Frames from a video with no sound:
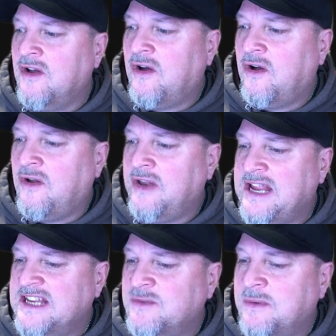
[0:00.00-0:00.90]
on
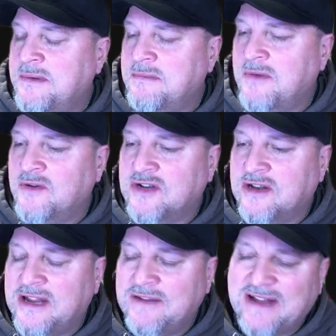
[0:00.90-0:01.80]
a sweeping
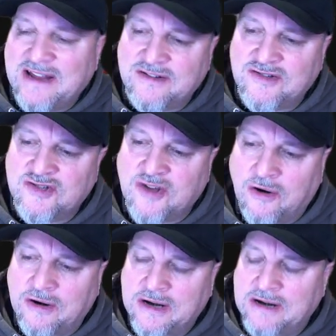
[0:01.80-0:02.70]
motion. I even had a
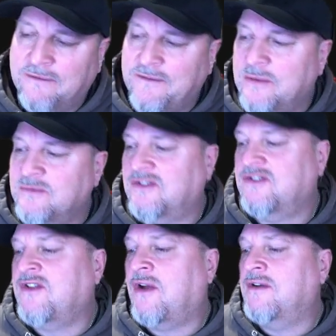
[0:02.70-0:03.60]
star here. I felt it was a
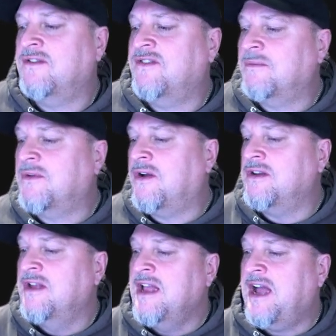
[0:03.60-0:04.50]
star of some
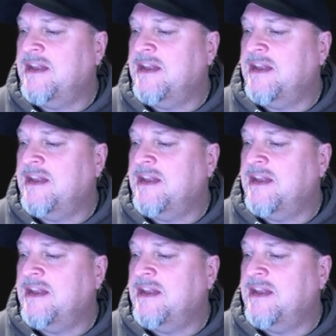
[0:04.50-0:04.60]
kind, and